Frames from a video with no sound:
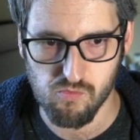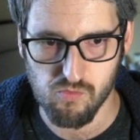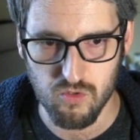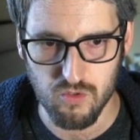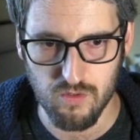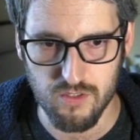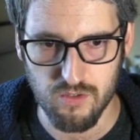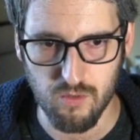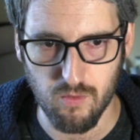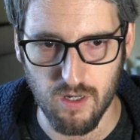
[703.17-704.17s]
so that's
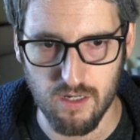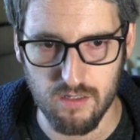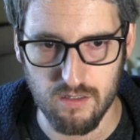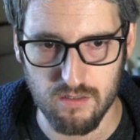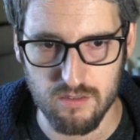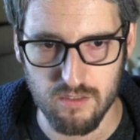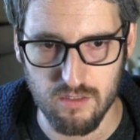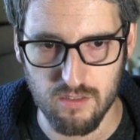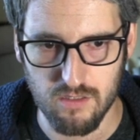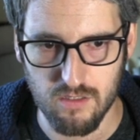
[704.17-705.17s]
required.
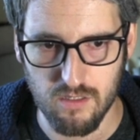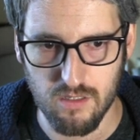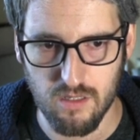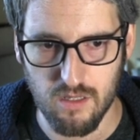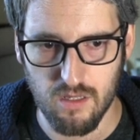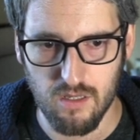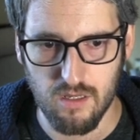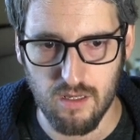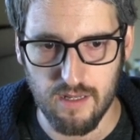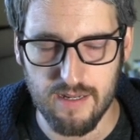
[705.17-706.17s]

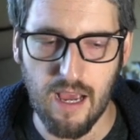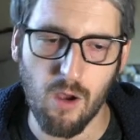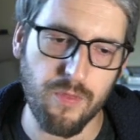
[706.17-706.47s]
And now